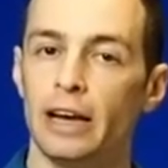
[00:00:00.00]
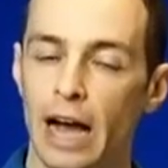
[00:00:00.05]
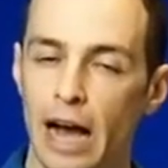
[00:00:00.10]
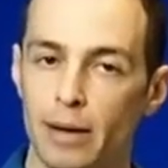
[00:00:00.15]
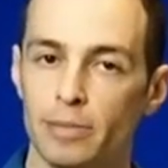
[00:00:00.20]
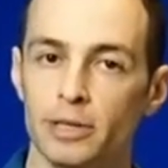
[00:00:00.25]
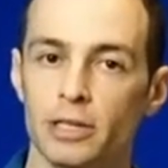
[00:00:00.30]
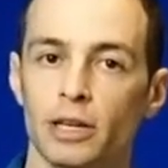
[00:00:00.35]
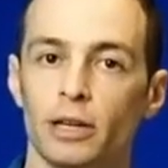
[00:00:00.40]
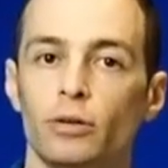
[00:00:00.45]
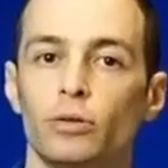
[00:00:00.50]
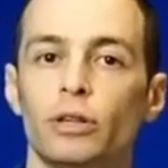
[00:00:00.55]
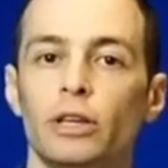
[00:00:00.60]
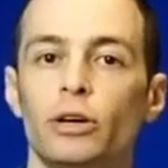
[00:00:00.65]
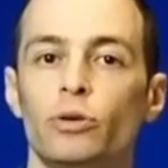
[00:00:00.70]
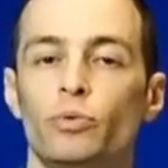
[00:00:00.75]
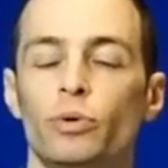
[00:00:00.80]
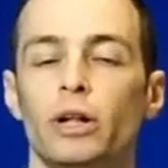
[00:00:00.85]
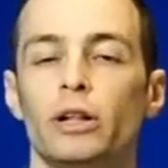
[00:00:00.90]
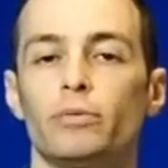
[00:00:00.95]

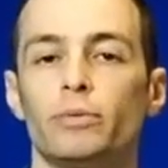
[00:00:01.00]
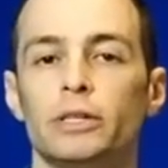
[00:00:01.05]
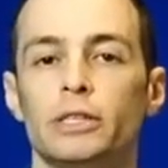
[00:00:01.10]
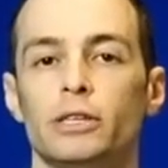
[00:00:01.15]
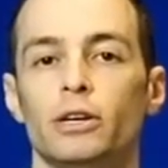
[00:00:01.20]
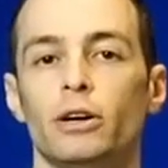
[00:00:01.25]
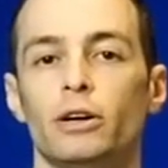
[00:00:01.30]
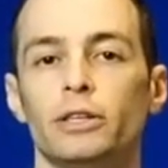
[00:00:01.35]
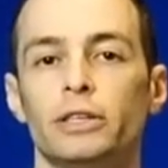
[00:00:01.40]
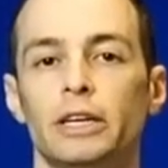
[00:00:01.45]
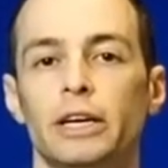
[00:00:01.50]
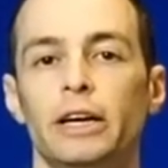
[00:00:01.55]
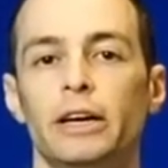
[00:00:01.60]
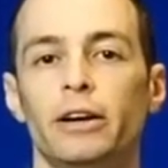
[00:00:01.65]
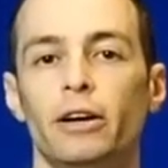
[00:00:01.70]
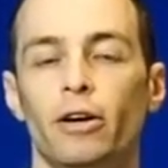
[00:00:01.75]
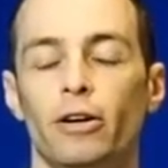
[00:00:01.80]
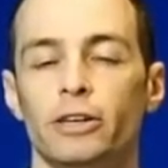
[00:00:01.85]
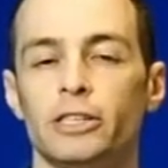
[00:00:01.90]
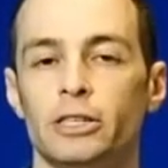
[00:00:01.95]
absolutely will result
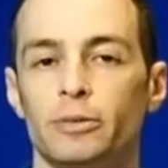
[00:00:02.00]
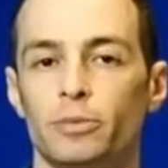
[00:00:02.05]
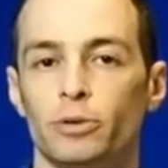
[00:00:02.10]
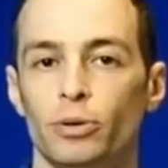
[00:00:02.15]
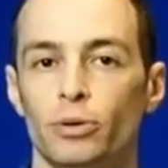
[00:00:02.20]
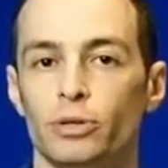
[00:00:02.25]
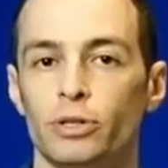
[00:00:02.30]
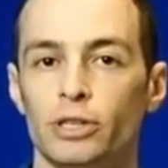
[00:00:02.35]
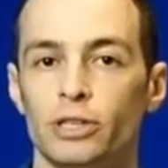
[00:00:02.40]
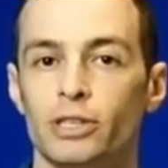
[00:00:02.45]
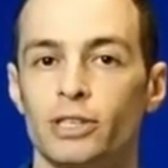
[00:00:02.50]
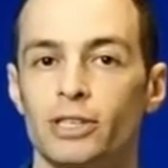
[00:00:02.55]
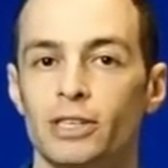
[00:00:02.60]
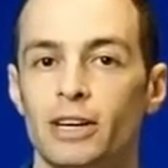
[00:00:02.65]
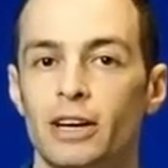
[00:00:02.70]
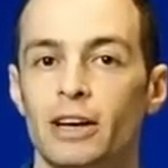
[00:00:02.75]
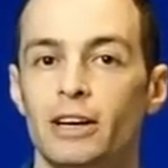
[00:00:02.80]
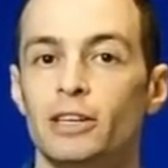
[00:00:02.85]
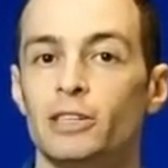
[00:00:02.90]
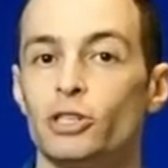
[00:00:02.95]
in
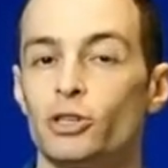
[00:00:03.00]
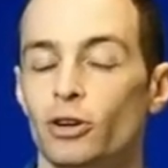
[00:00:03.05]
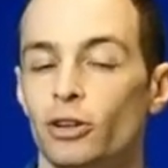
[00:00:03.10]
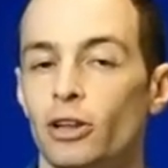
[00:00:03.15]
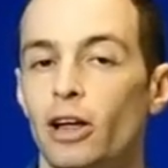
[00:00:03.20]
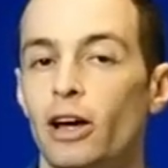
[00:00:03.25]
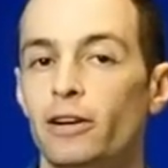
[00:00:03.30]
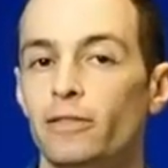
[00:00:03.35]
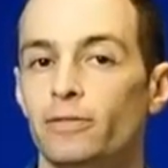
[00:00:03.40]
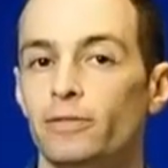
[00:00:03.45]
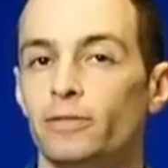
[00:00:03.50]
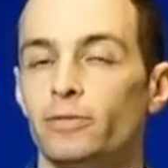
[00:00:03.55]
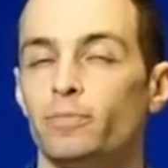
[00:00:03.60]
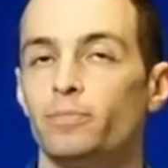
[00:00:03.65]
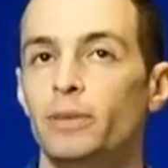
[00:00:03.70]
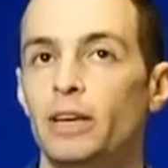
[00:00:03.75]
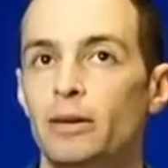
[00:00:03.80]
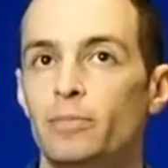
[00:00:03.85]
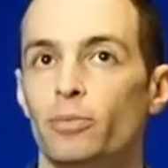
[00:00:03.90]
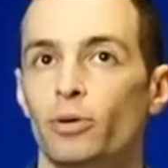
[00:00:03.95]
osteoporosis. So a lot of
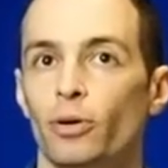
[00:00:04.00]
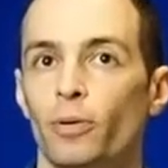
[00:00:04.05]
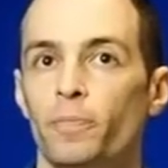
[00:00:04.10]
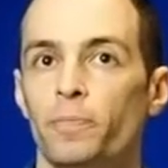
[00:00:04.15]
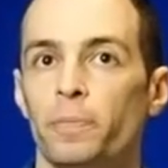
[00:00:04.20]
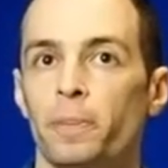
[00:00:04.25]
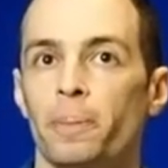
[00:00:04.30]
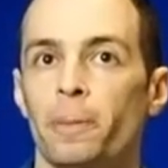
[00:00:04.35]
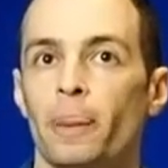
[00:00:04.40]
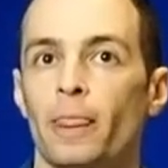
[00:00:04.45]
people